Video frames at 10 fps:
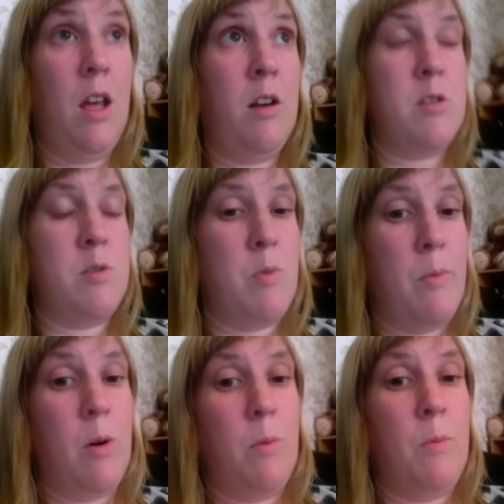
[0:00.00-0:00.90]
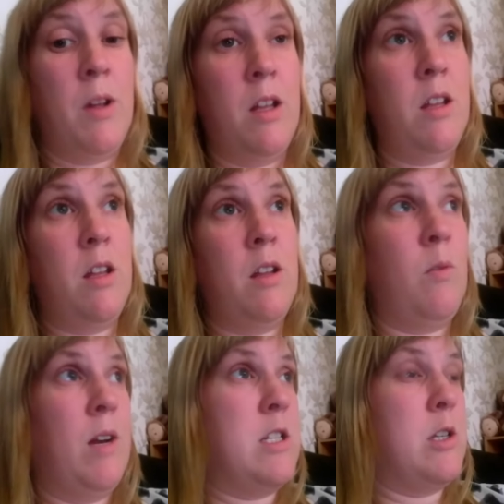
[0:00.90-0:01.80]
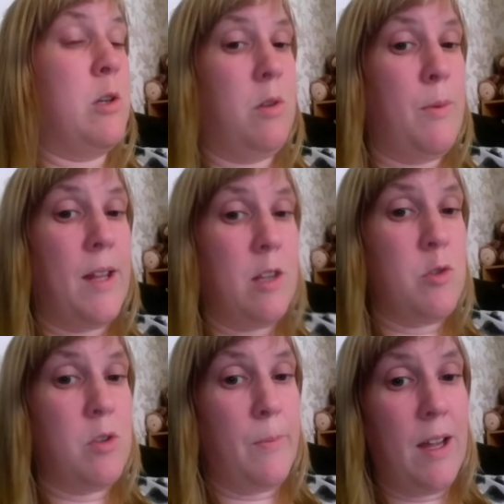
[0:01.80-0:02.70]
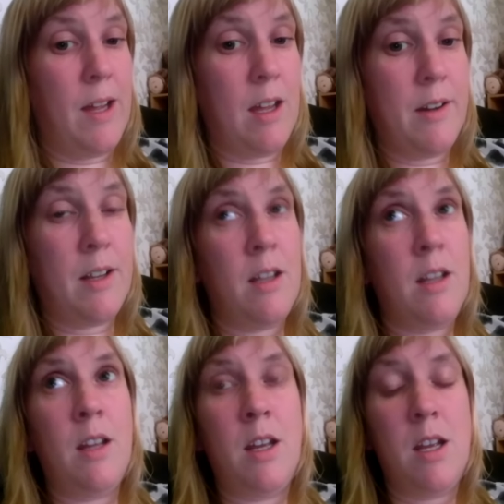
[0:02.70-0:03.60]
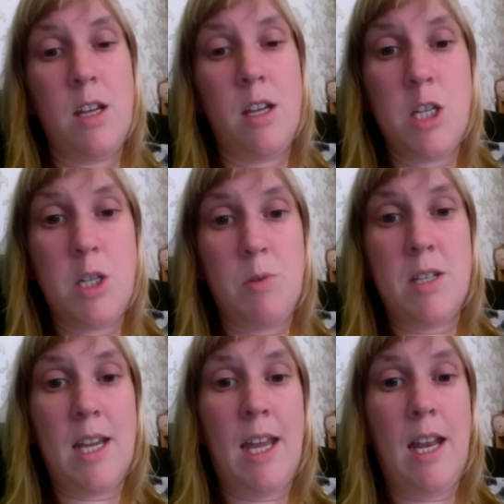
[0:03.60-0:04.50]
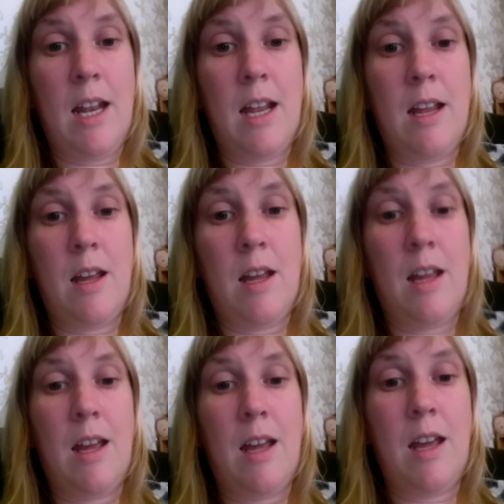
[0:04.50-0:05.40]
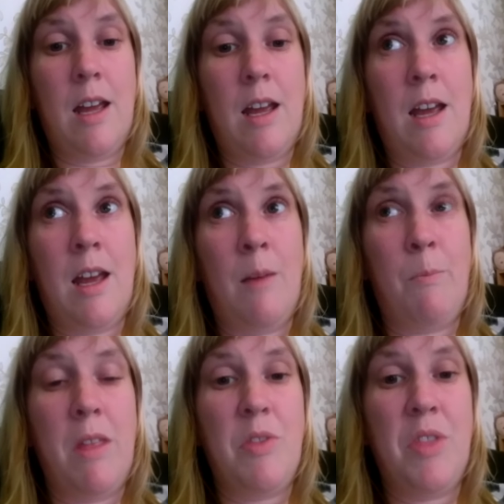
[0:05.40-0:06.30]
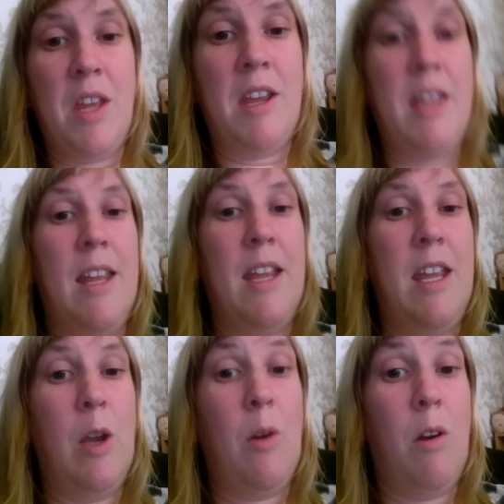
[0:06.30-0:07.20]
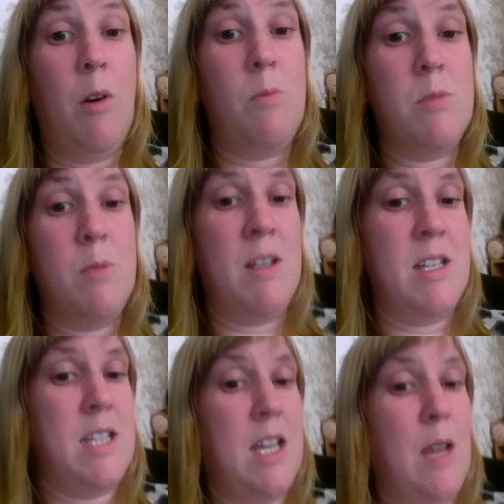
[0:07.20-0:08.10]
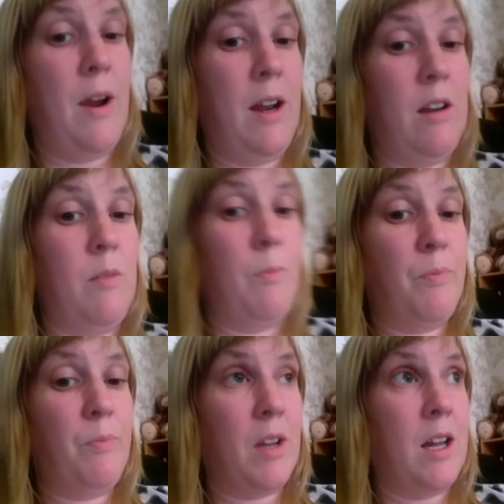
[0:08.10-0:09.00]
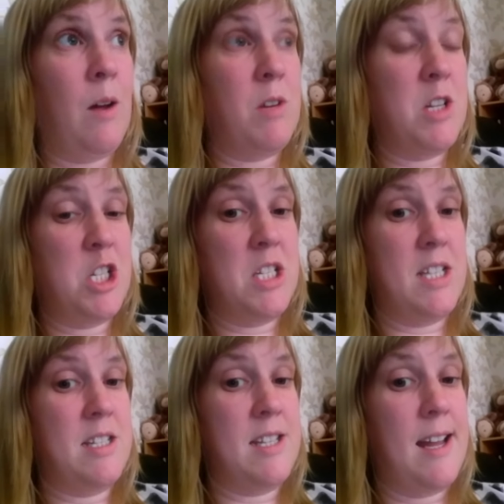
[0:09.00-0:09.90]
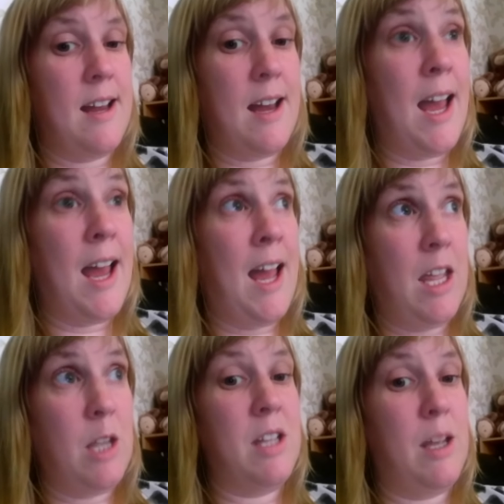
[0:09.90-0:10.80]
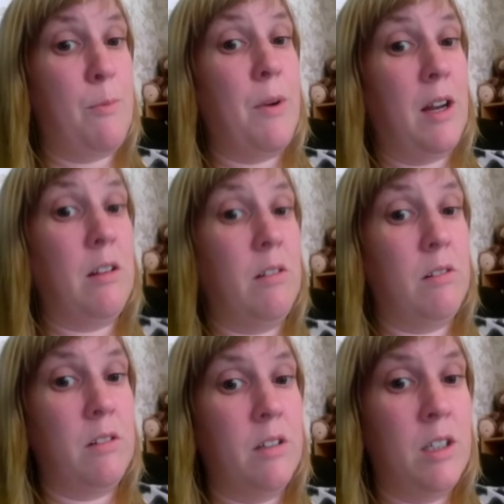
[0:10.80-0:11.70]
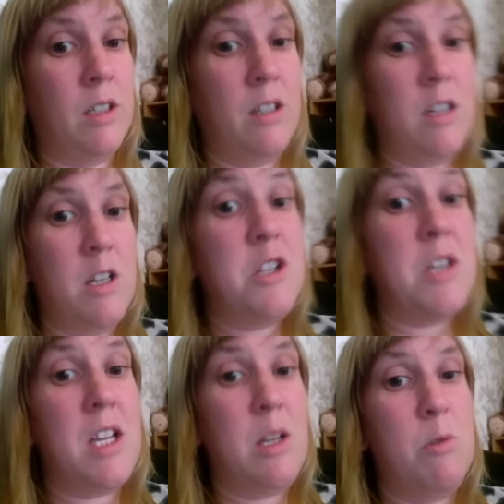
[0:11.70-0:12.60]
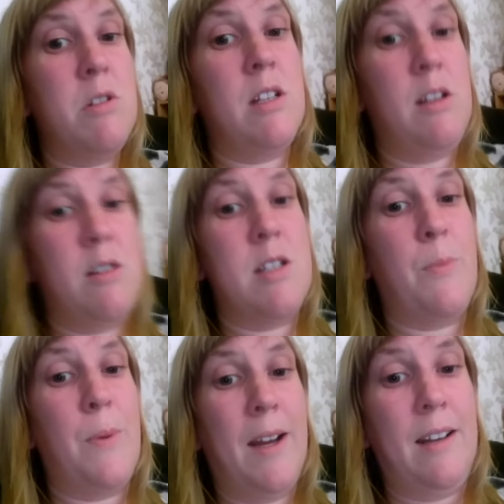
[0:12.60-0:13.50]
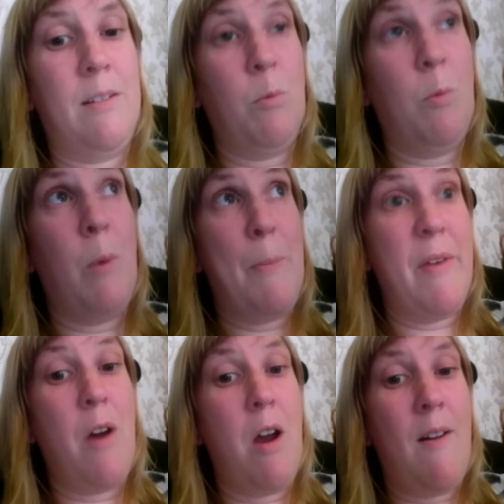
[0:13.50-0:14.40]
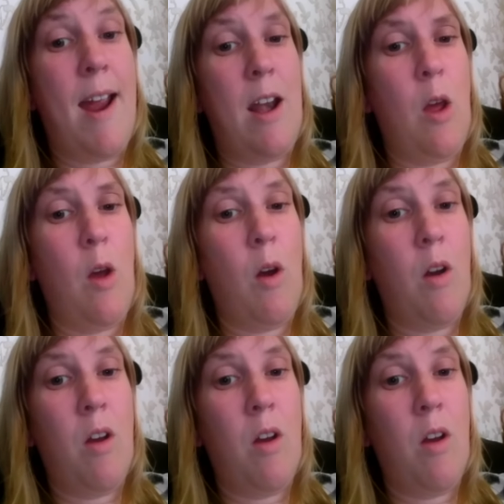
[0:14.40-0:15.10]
Because my mum, when I told her about the dream I had, she was saying, "I've been thinking that you're gonna come to me and say you're pregnant." And when she says that, I usually am pregnant. She usually knows I'm pregnant with before I know.